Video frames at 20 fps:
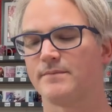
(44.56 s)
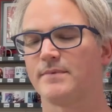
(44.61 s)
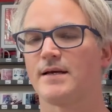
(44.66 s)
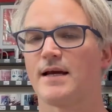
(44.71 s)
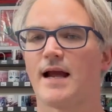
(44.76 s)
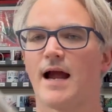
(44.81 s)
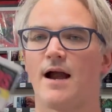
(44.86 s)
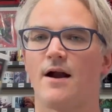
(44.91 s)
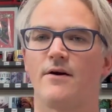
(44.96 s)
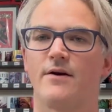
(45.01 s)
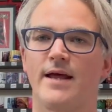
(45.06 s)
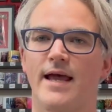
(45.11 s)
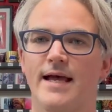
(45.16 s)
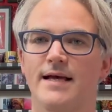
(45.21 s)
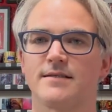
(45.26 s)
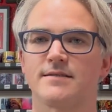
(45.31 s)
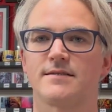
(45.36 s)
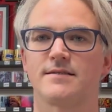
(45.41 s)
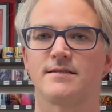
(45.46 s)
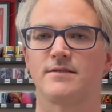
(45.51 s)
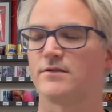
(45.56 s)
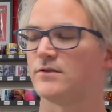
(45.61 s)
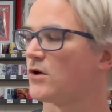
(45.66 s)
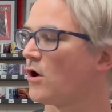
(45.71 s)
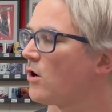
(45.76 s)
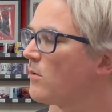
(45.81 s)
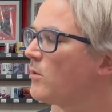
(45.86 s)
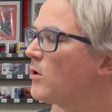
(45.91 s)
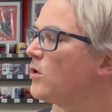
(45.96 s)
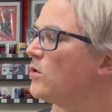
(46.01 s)
Karen S.
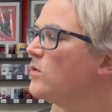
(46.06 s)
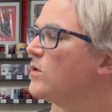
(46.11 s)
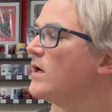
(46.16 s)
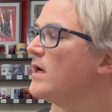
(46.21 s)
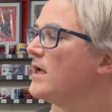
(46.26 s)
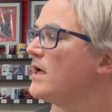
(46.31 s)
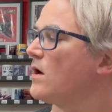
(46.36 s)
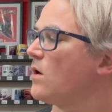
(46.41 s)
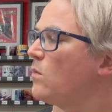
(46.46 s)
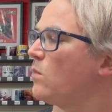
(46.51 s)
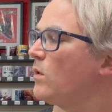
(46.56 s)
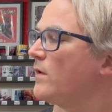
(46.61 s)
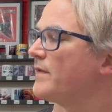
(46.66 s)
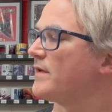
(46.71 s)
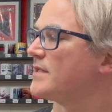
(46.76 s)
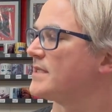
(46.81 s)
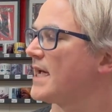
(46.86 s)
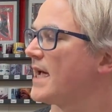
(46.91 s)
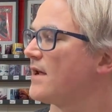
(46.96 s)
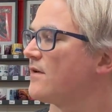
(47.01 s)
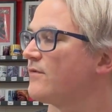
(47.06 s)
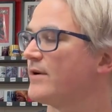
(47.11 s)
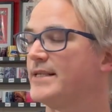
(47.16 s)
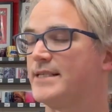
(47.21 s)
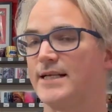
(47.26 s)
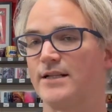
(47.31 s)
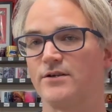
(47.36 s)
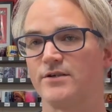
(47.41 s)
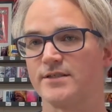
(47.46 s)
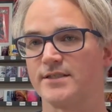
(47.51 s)
Darbo 1-10
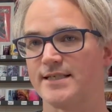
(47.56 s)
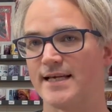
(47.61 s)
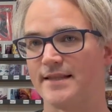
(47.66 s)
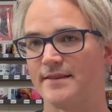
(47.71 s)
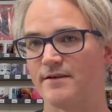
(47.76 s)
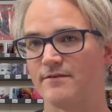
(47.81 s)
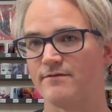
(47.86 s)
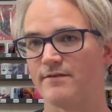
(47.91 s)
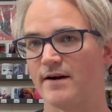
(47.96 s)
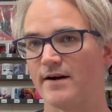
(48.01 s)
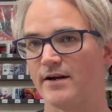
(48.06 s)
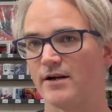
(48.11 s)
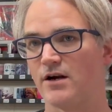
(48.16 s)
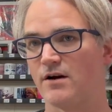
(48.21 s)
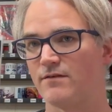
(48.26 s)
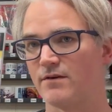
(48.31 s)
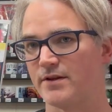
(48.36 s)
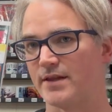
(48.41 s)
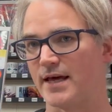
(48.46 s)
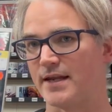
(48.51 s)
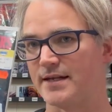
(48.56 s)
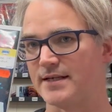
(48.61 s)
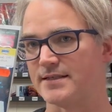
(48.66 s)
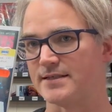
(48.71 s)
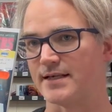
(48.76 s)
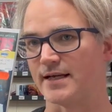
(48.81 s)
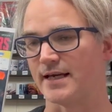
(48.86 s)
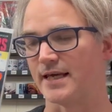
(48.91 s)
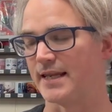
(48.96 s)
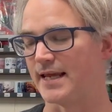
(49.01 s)
retailer incentive variant cover. That is
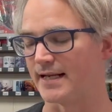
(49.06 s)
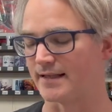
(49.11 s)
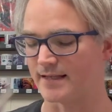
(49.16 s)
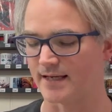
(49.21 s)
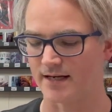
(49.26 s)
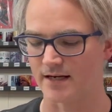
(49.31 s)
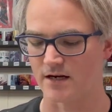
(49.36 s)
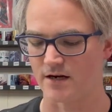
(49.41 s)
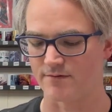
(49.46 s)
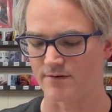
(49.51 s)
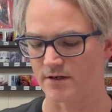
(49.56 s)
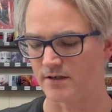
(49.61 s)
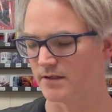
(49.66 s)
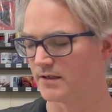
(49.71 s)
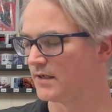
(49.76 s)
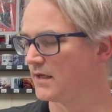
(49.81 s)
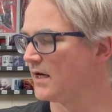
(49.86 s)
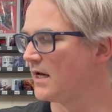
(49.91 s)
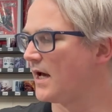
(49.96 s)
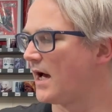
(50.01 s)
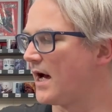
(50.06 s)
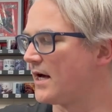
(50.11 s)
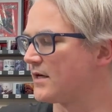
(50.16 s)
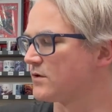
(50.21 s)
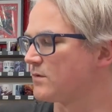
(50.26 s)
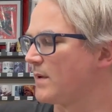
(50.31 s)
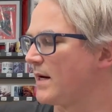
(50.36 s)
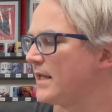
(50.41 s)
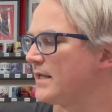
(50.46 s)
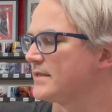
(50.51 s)
the connecting cover. As
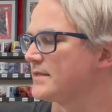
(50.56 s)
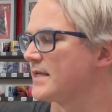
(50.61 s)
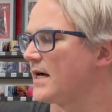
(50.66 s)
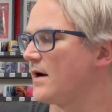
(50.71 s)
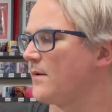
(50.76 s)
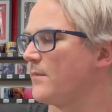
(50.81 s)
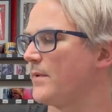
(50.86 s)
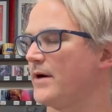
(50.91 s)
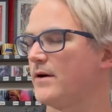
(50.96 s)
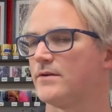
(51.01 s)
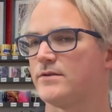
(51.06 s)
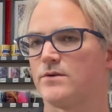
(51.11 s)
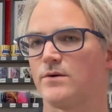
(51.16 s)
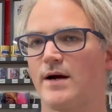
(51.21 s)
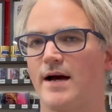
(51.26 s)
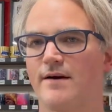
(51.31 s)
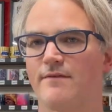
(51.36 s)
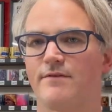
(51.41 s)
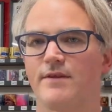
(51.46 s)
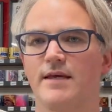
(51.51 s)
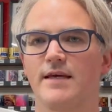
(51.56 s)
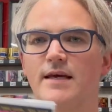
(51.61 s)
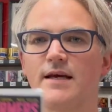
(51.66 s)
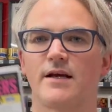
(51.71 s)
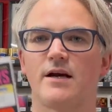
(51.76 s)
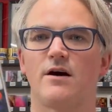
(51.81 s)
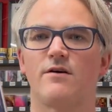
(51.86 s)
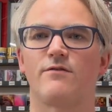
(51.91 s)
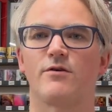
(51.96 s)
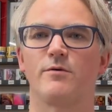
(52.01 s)
well as that, we also have the
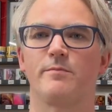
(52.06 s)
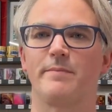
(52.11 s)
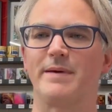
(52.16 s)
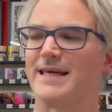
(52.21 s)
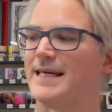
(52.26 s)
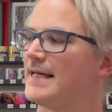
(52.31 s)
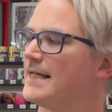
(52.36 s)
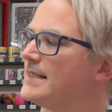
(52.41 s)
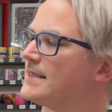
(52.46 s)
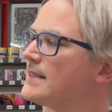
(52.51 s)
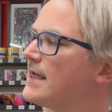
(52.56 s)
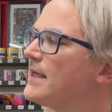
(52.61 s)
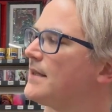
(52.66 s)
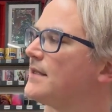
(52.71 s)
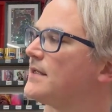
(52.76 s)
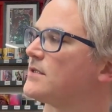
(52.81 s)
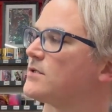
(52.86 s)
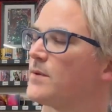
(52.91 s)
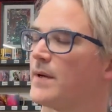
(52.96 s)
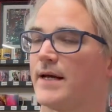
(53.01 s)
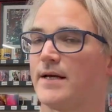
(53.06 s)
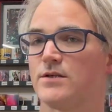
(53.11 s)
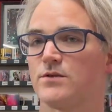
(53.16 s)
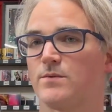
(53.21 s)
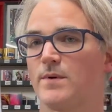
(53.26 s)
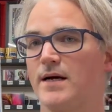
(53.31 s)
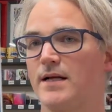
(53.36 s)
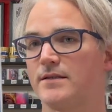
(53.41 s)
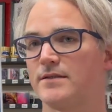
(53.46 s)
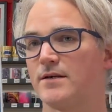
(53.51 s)
cover Bees in this week as
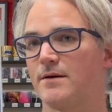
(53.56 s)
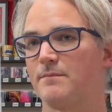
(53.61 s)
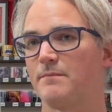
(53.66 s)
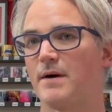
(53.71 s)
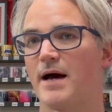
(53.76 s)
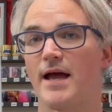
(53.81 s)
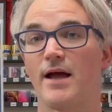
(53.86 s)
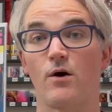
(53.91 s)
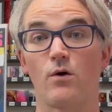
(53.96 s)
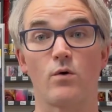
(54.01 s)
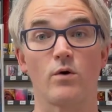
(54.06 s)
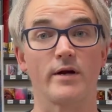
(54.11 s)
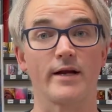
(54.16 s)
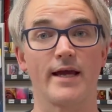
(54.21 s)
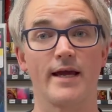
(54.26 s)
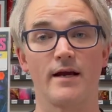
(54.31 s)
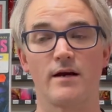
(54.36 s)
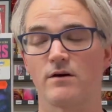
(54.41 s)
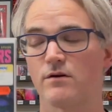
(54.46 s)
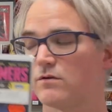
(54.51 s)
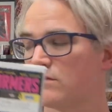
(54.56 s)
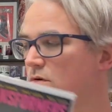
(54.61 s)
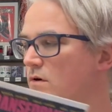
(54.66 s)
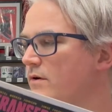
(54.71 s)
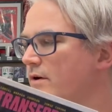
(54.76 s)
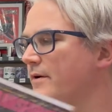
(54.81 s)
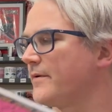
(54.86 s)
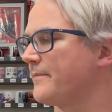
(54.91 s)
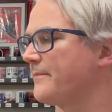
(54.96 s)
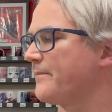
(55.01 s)
well, done by Jorge
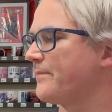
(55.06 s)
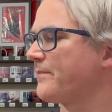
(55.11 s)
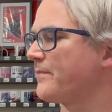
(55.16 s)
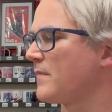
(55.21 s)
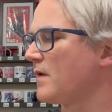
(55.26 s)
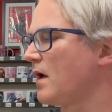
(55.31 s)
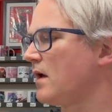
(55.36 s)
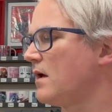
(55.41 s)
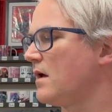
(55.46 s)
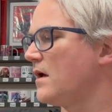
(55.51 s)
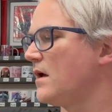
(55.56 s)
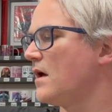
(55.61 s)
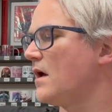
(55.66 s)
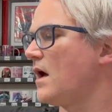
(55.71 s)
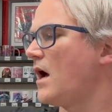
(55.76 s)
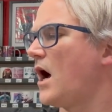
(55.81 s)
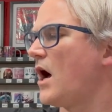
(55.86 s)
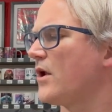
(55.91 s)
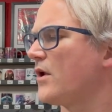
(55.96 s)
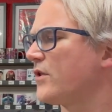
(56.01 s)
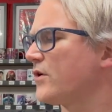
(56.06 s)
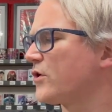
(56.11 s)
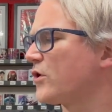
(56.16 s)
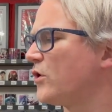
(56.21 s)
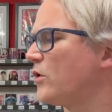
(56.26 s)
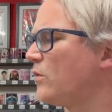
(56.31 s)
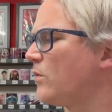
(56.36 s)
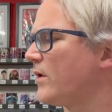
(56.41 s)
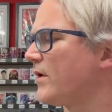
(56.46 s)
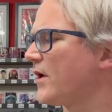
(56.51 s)
Corona. Another
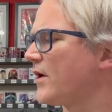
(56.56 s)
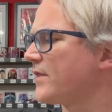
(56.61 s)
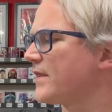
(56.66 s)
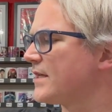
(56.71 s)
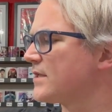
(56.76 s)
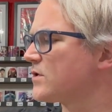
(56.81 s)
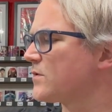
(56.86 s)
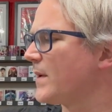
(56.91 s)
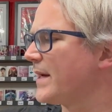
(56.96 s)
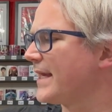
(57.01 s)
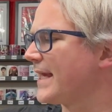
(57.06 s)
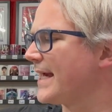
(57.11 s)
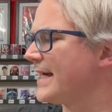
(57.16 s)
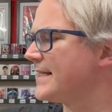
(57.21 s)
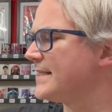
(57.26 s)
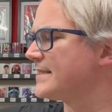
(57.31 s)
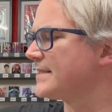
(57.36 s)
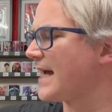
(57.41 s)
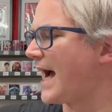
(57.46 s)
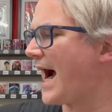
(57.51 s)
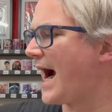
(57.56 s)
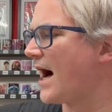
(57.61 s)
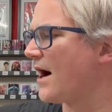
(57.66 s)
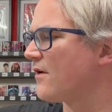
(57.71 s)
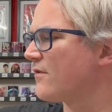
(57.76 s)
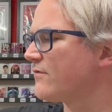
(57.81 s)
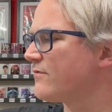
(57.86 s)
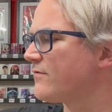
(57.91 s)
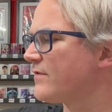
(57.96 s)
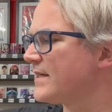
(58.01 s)
cool one out this week is
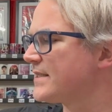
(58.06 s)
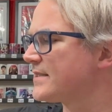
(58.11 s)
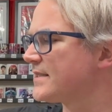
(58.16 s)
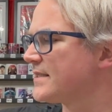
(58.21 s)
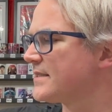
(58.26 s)
Iron Fist.